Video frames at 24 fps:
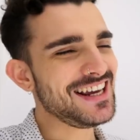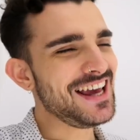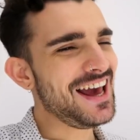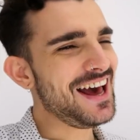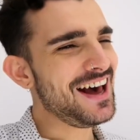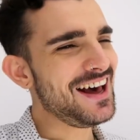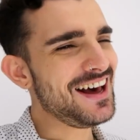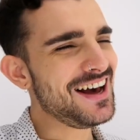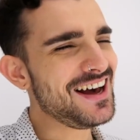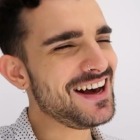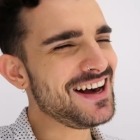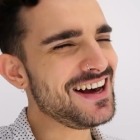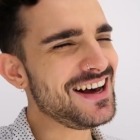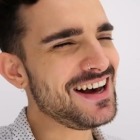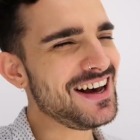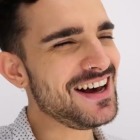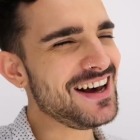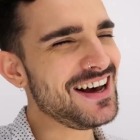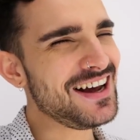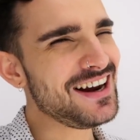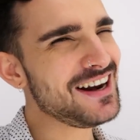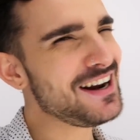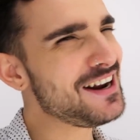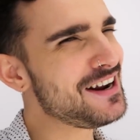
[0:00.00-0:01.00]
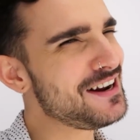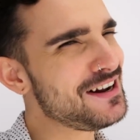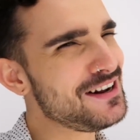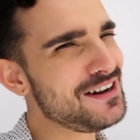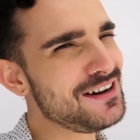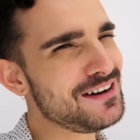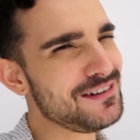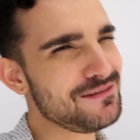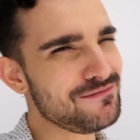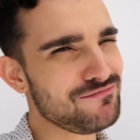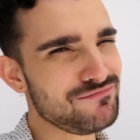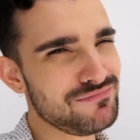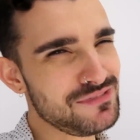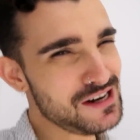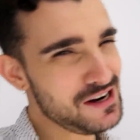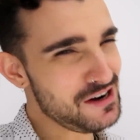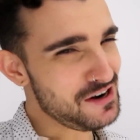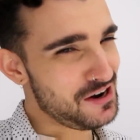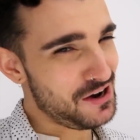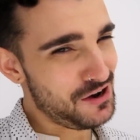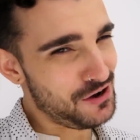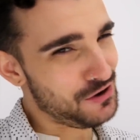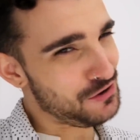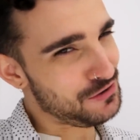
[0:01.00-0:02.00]
yeah, you
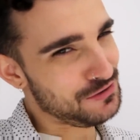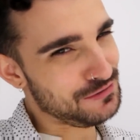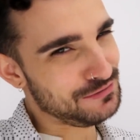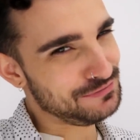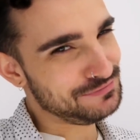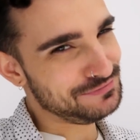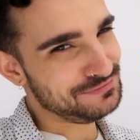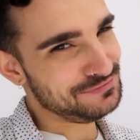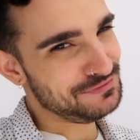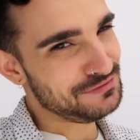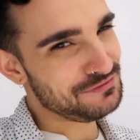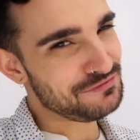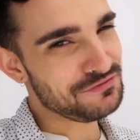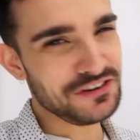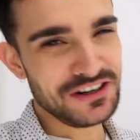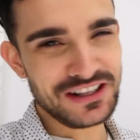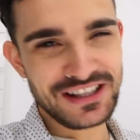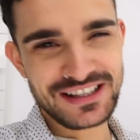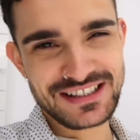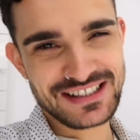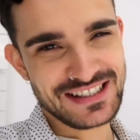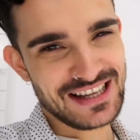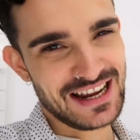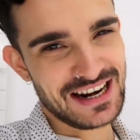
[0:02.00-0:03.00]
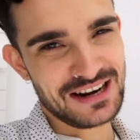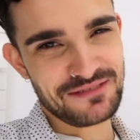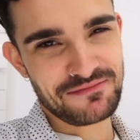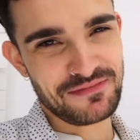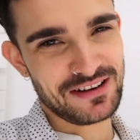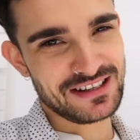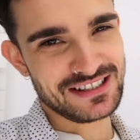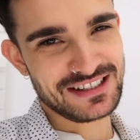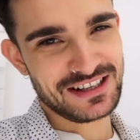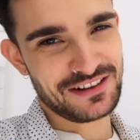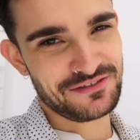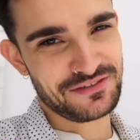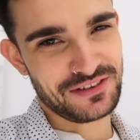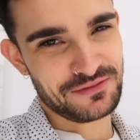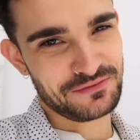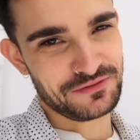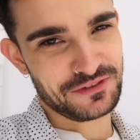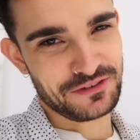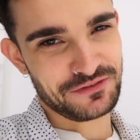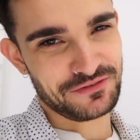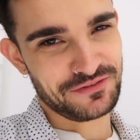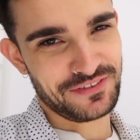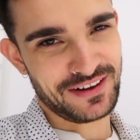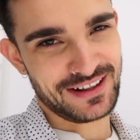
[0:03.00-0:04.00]
know, really setting myself up
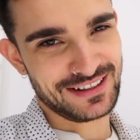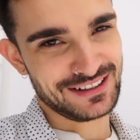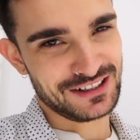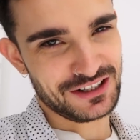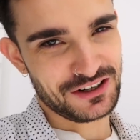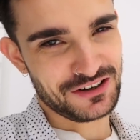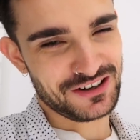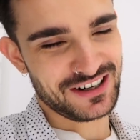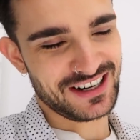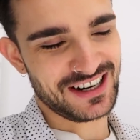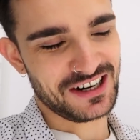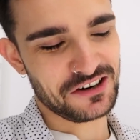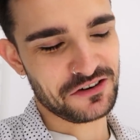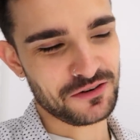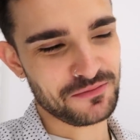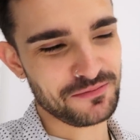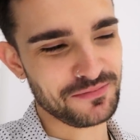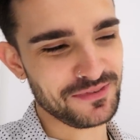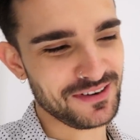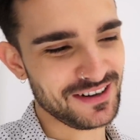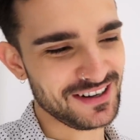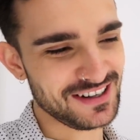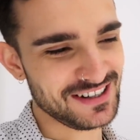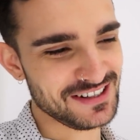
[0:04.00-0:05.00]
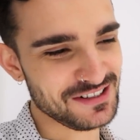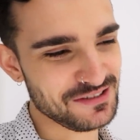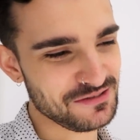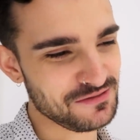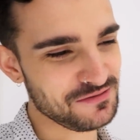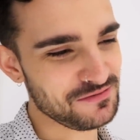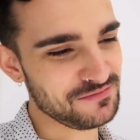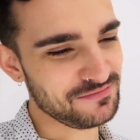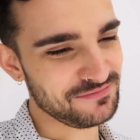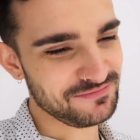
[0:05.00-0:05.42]
for failure here, but